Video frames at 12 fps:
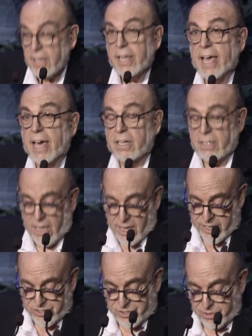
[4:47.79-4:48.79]
They
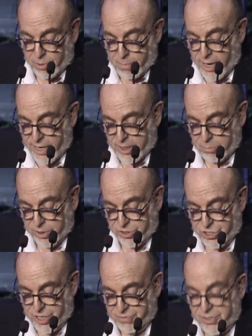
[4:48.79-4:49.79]
analyze the remarkable
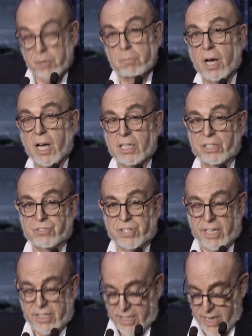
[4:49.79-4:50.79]
shift in
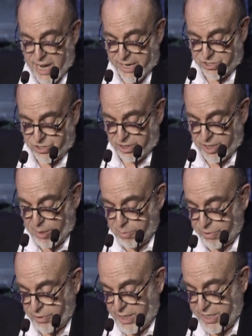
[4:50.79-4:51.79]
policy at the National
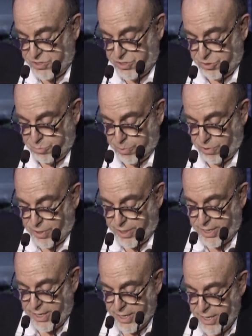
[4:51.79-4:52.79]
Labor Relations Board.